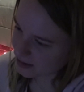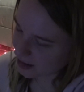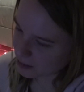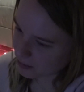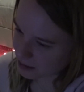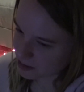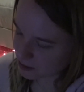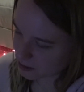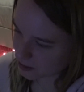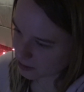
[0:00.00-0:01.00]
mean, like, Stand By
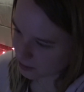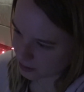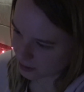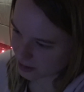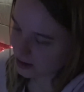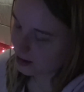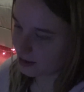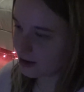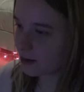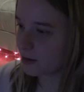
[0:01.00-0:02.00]
Me was really good.
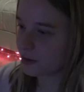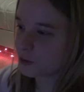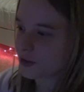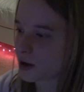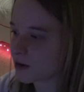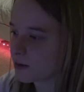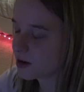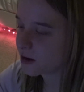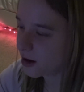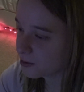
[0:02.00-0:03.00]
I think I'm gonna choose Stand
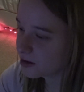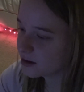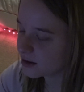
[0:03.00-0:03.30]
By Me. I